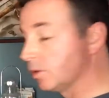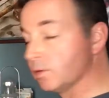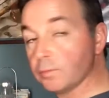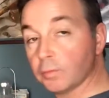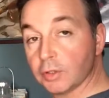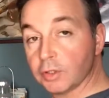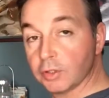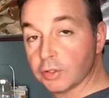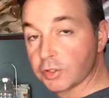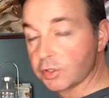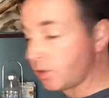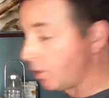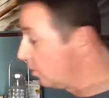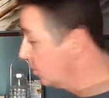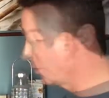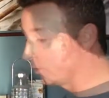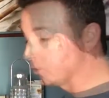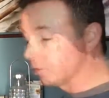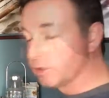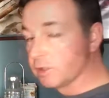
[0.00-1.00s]
when you're
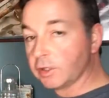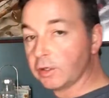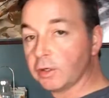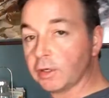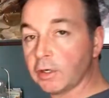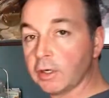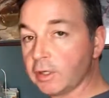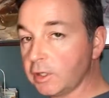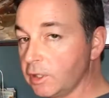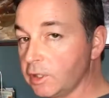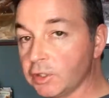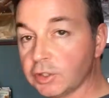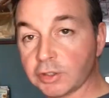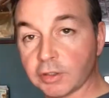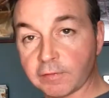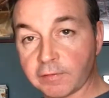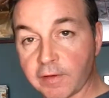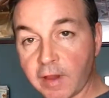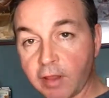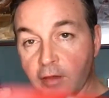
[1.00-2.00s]
starting. First thing you're going to need is
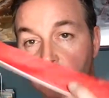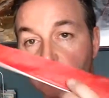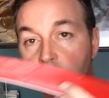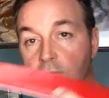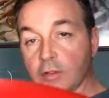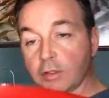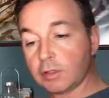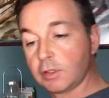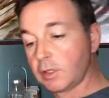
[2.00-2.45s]
your feathers.